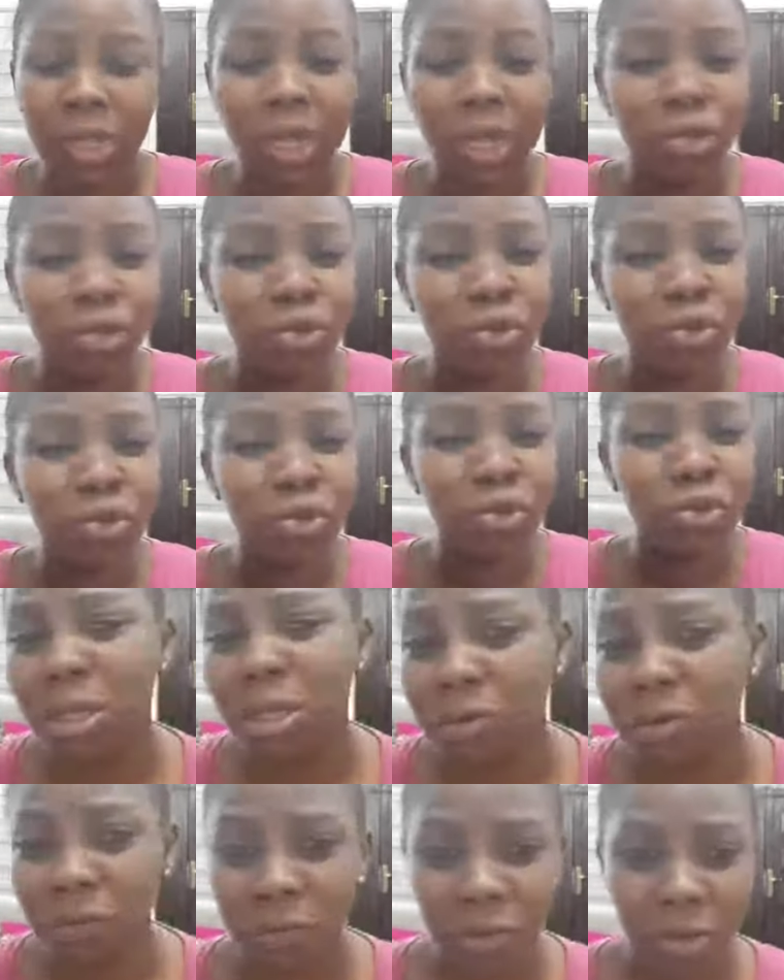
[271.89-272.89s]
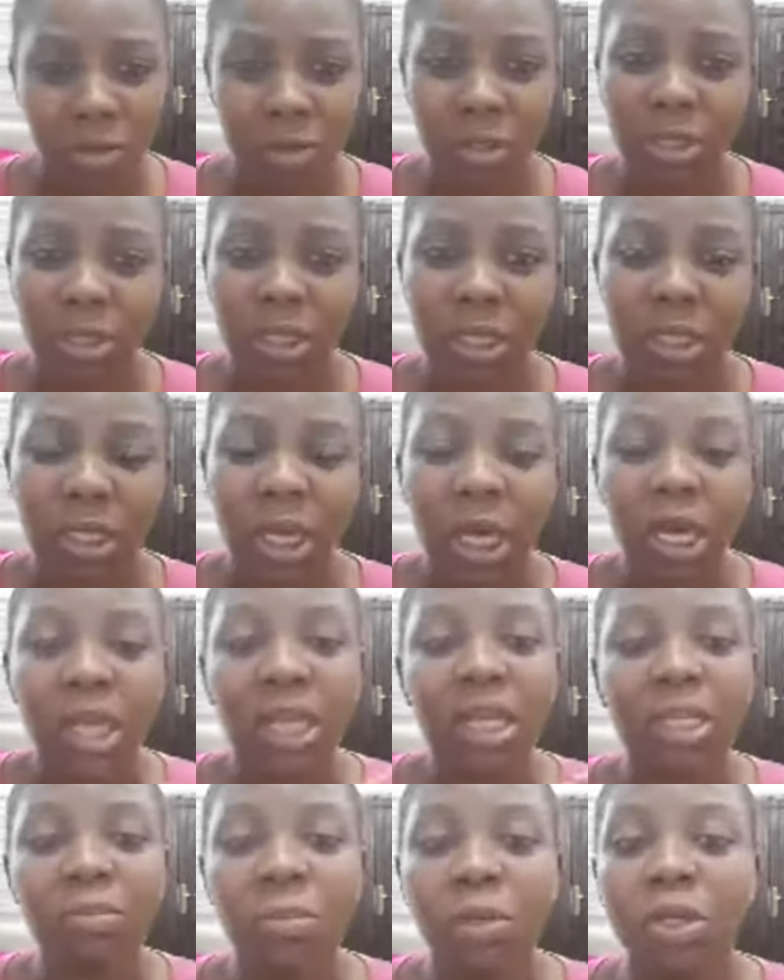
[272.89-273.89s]
They had so many fragrances
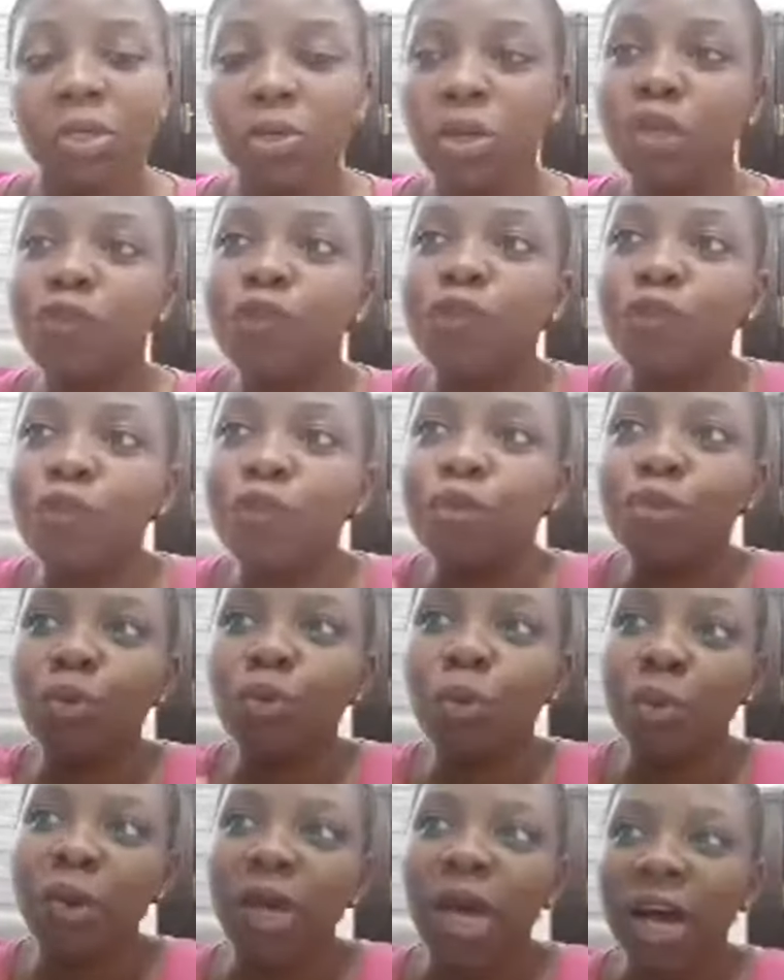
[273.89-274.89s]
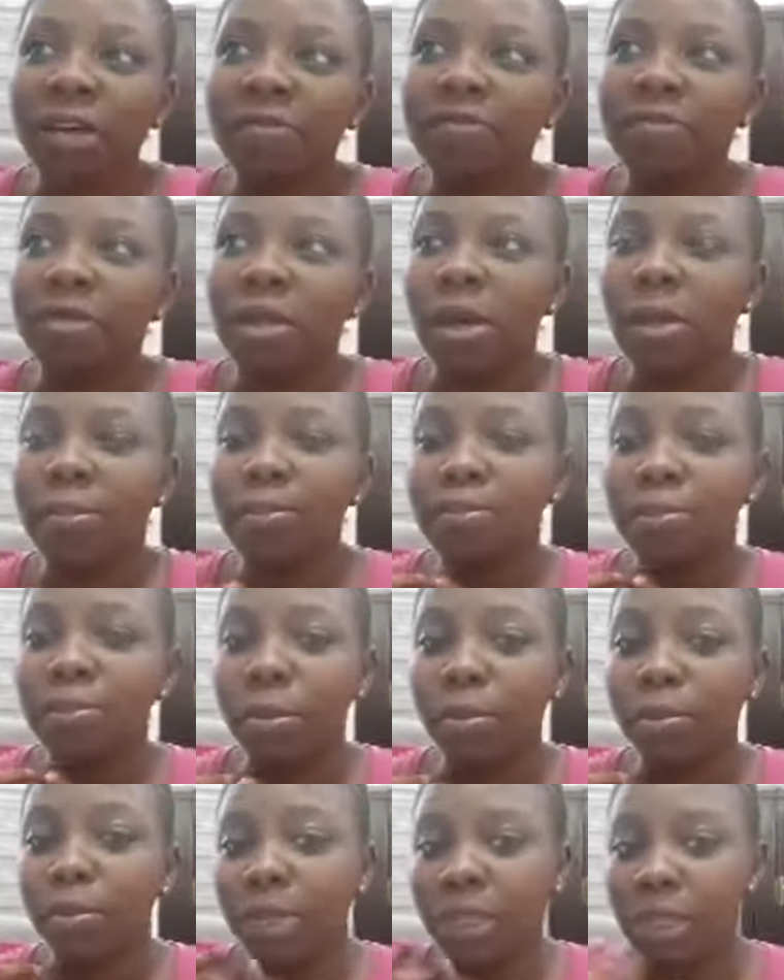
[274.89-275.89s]
that smelled. So if you don't have
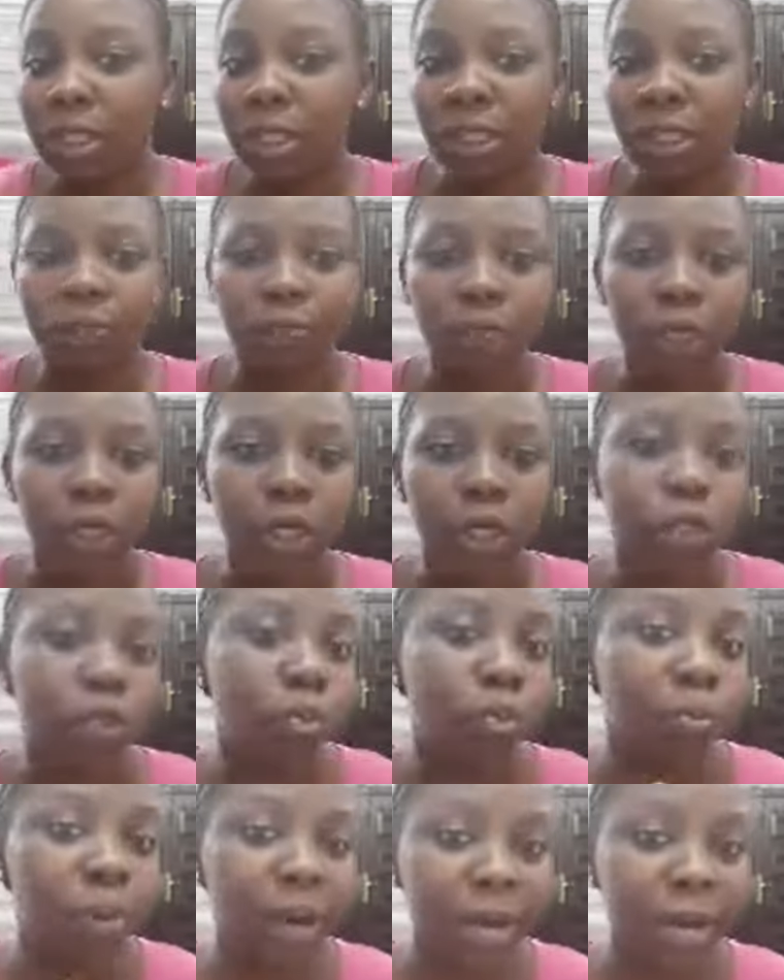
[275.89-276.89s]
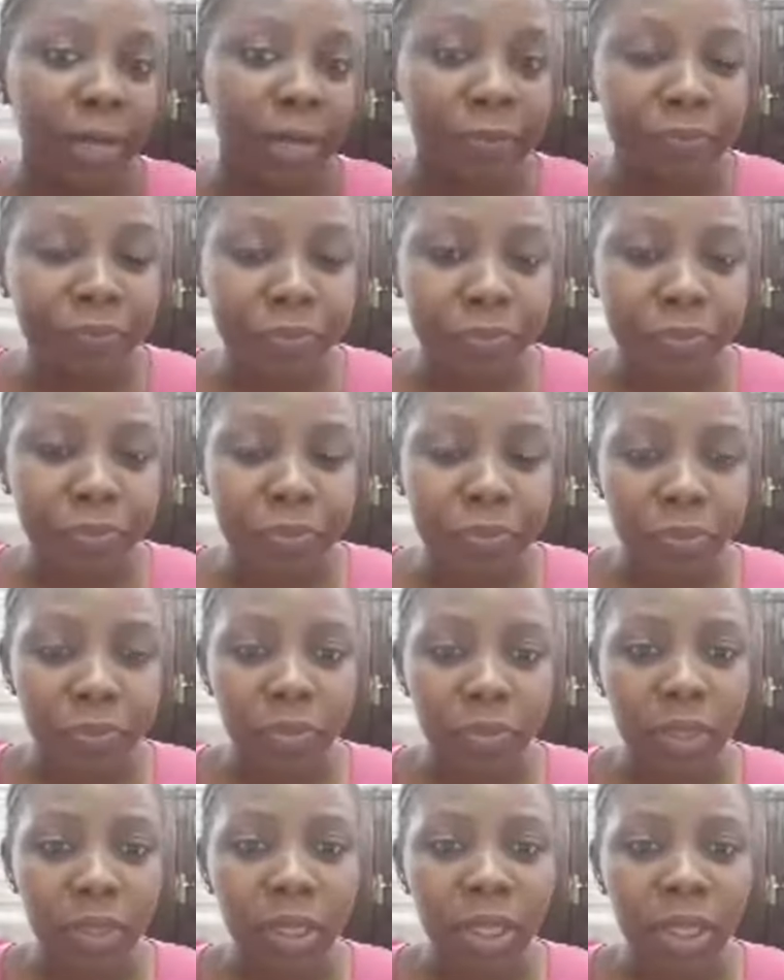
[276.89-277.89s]
the money to buy,
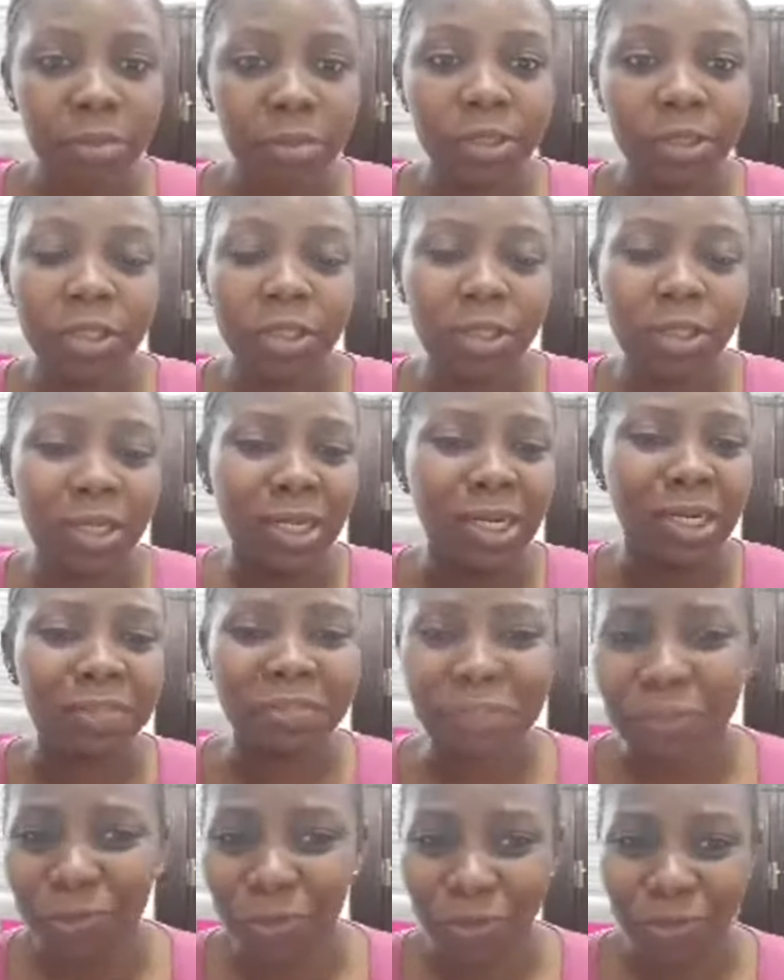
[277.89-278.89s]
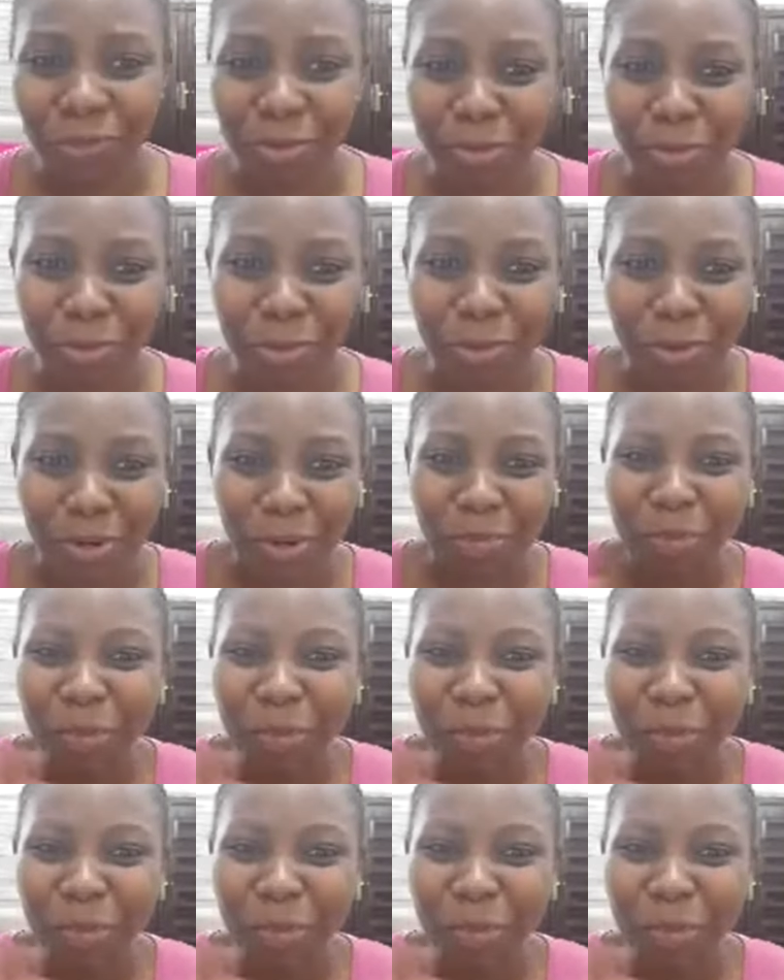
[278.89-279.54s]
this is not an advert for FM.